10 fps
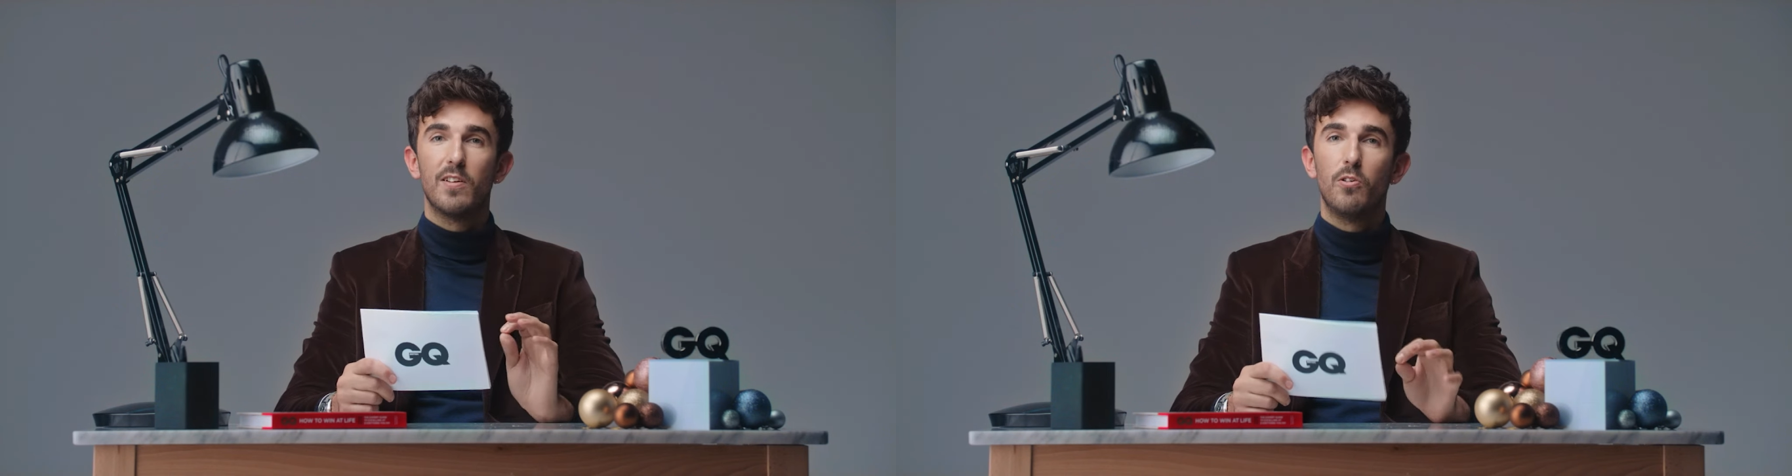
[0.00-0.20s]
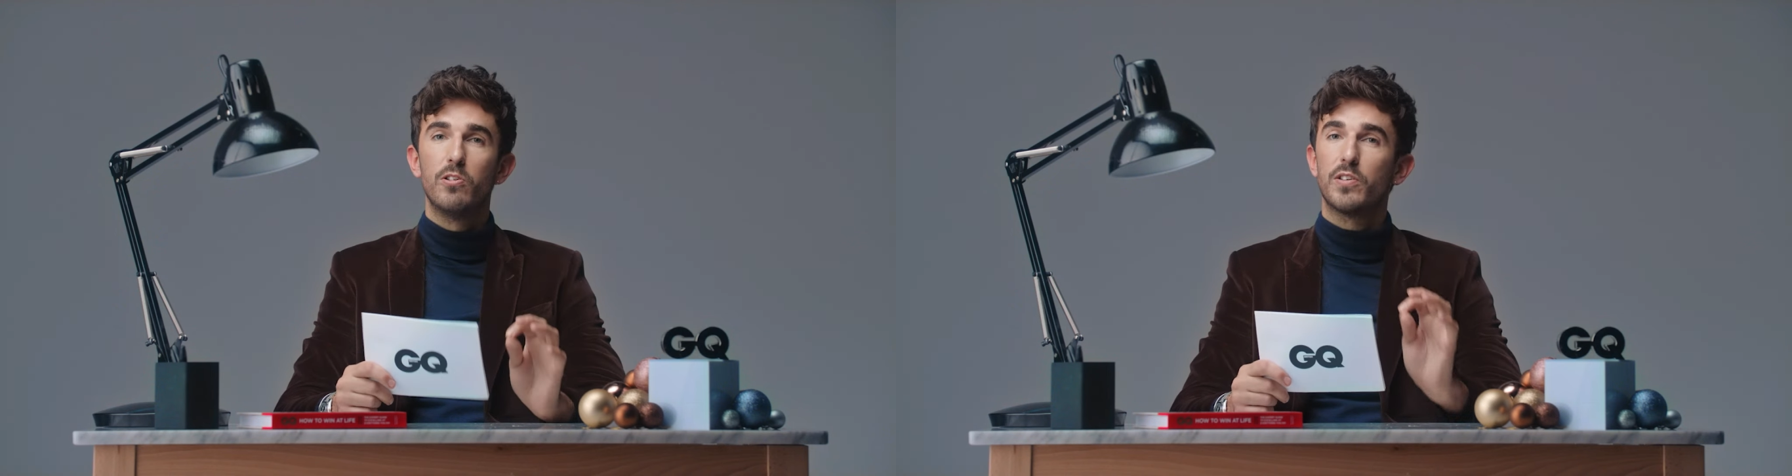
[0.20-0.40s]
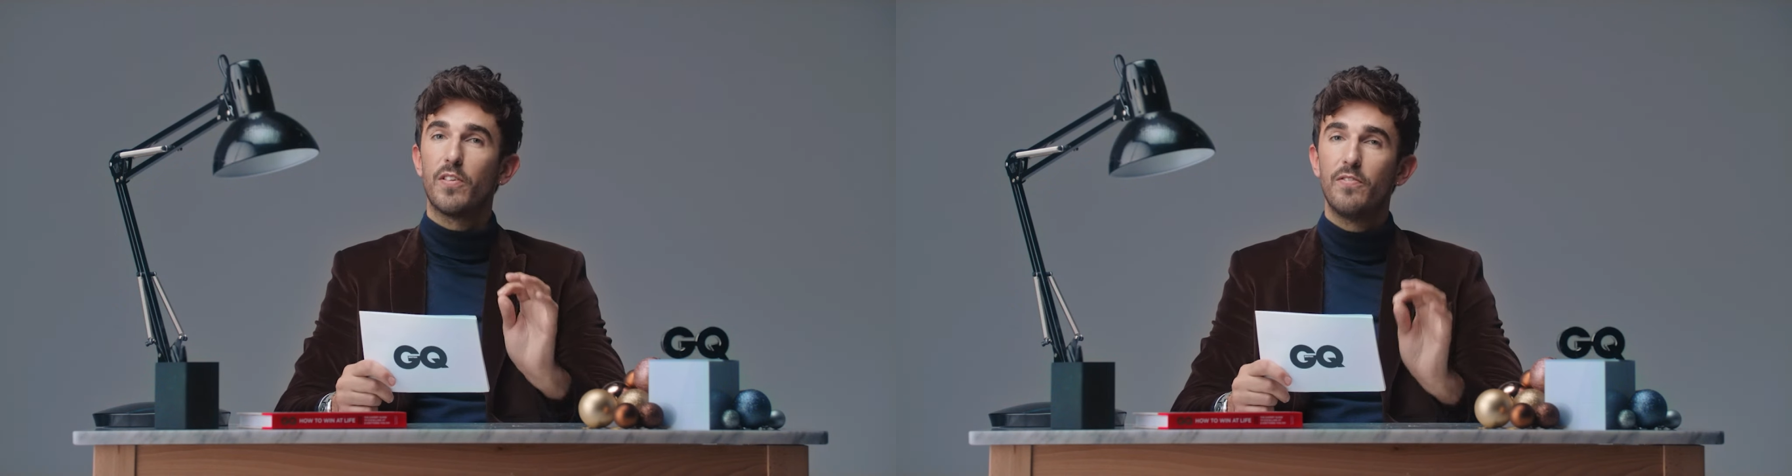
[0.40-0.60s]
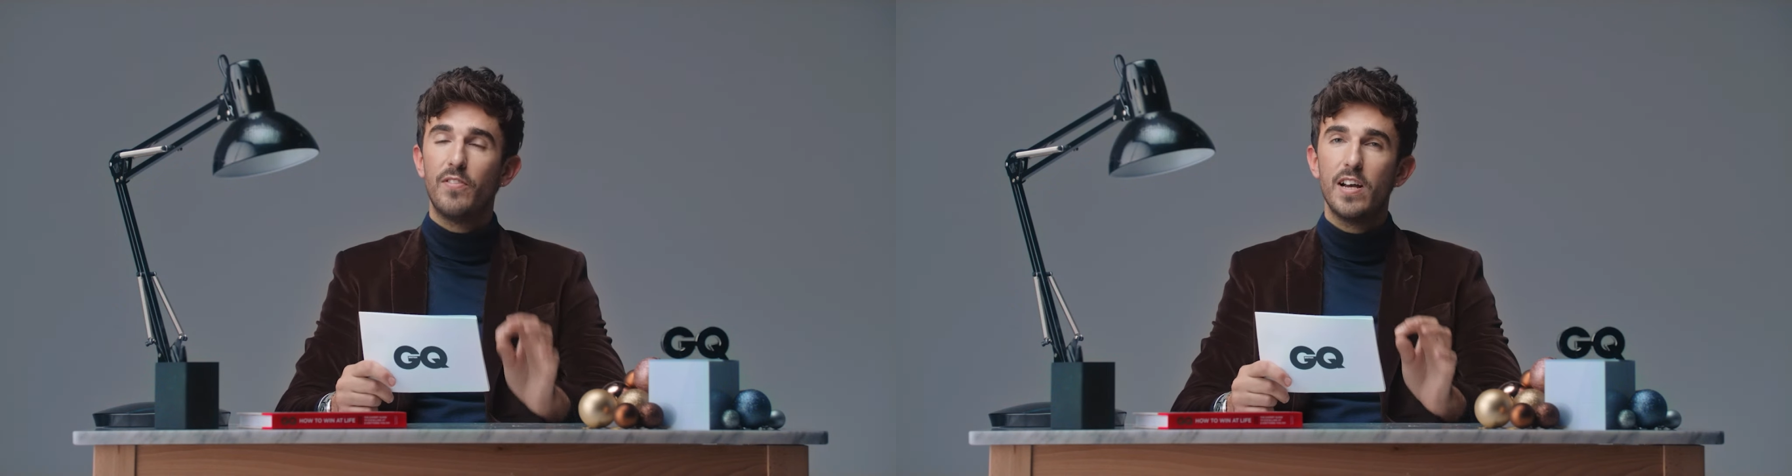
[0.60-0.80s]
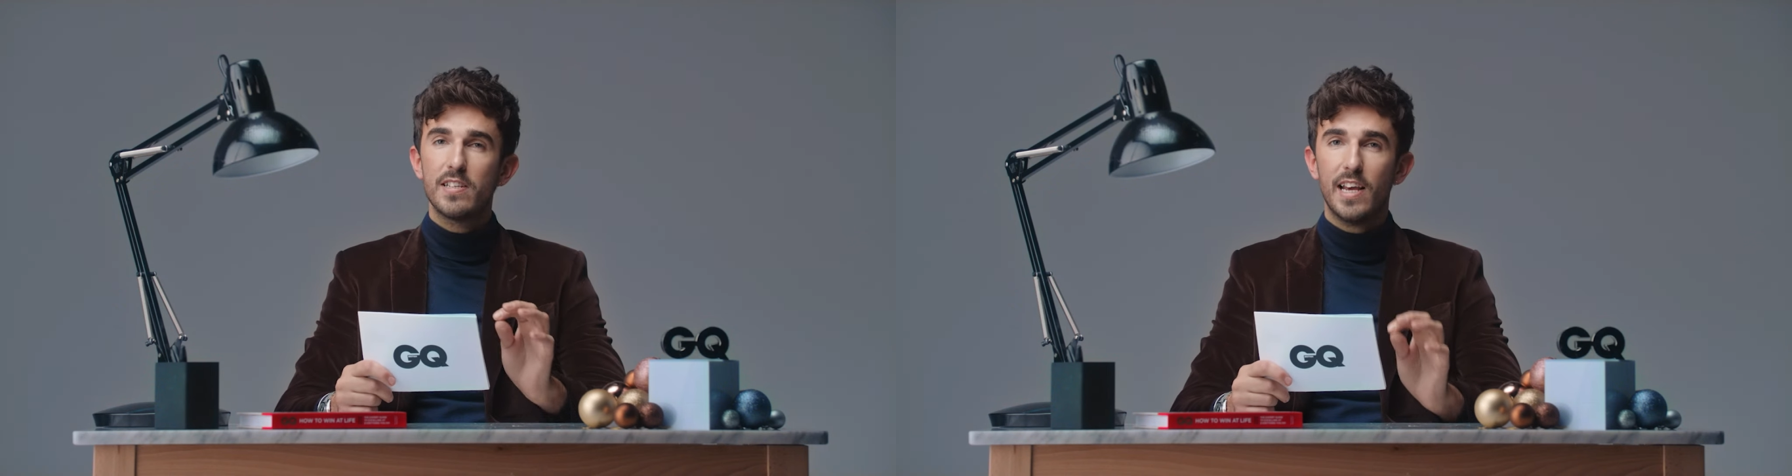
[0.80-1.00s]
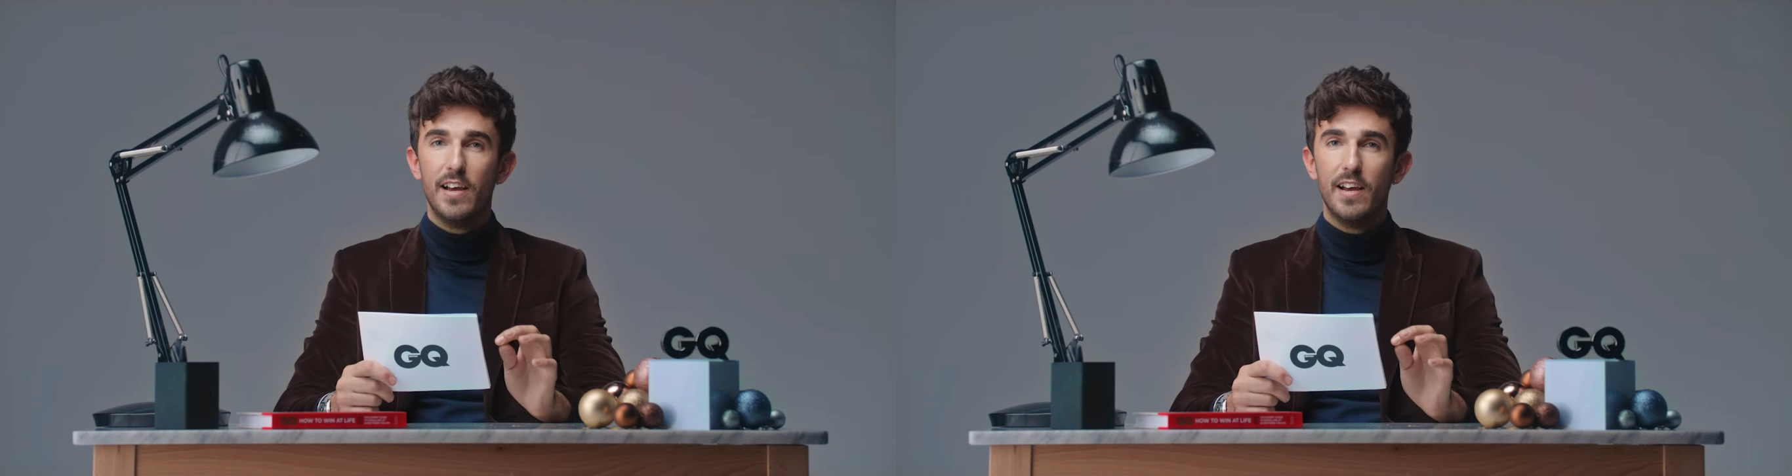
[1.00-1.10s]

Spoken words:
the launch of the first